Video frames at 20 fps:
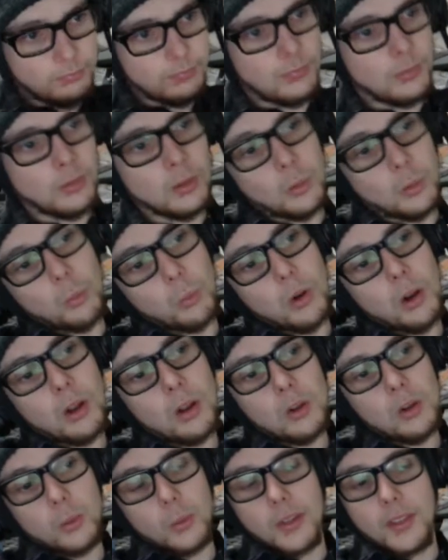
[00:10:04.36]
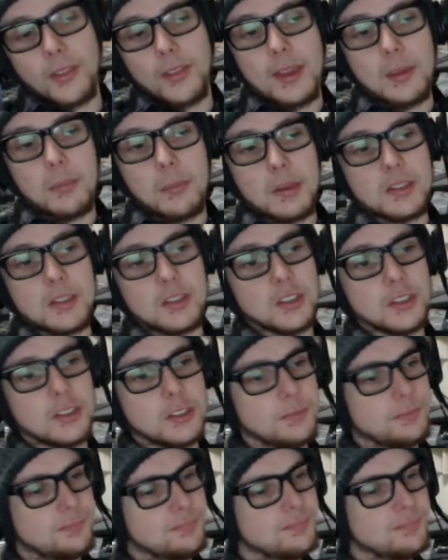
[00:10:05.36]
the world, whether they be
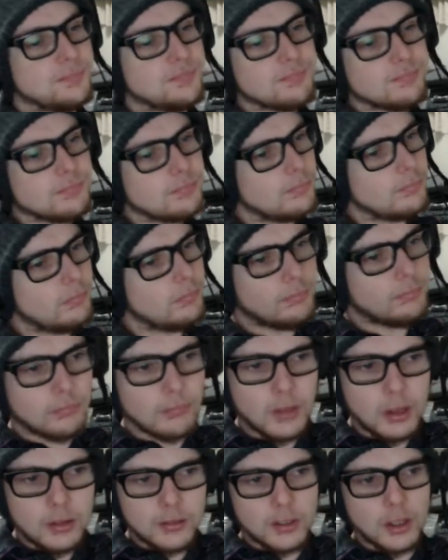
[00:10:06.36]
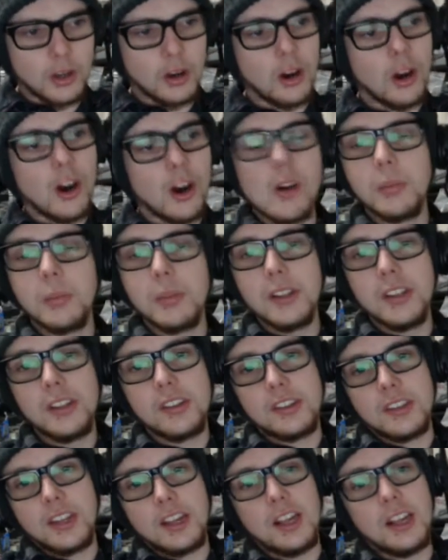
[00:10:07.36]
just
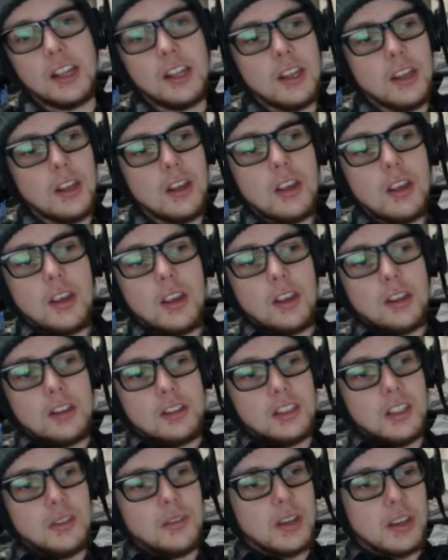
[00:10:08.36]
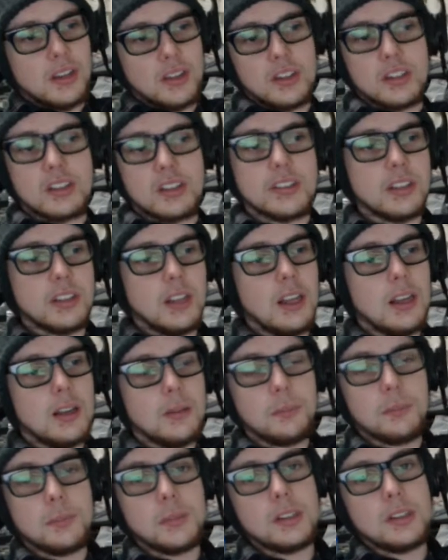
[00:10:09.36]
homeless, living in the
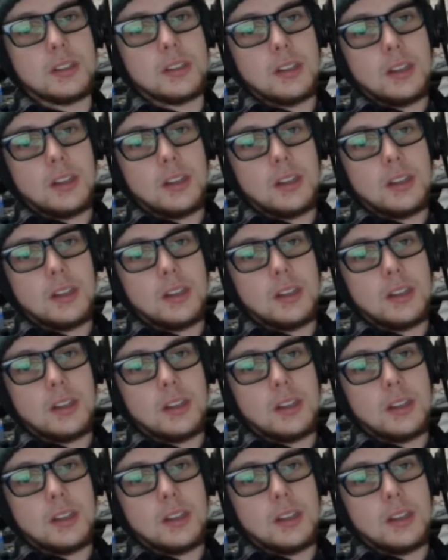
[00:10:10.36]
slums,